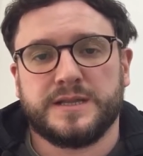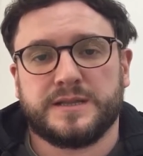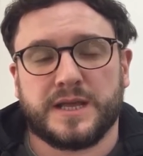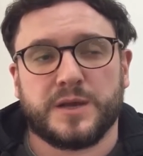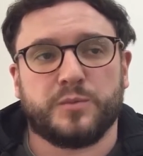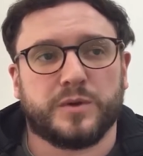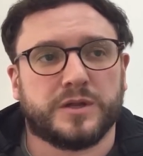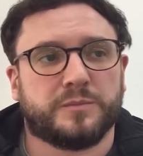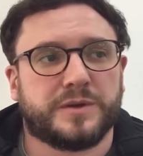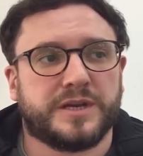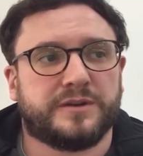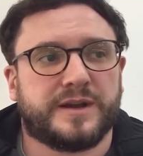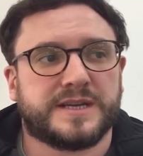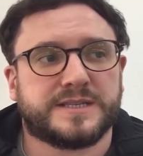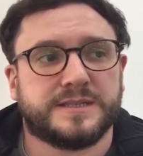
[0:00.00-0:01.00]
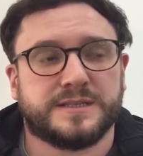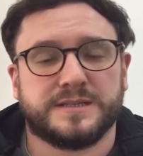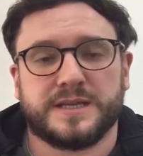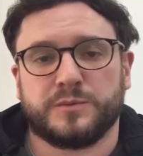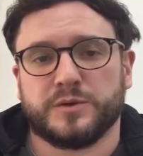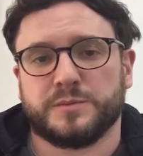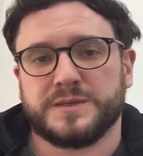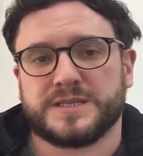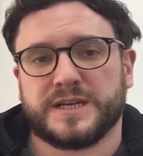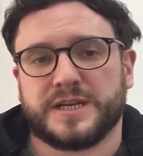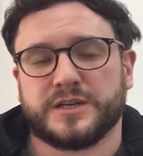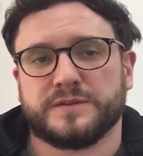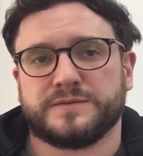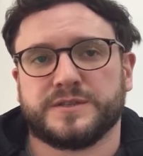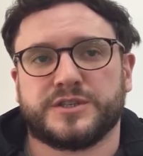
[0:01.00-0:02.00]
they will be arrested and they will be
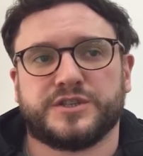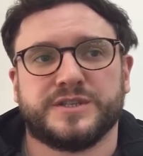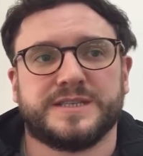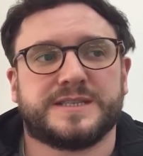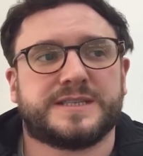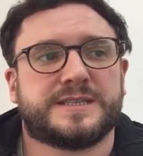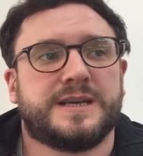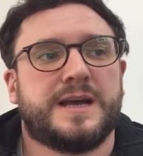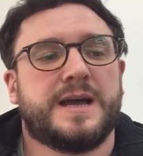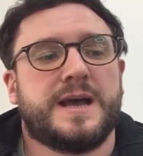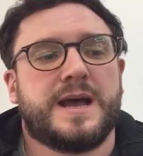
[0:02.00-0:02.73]
taken off the streets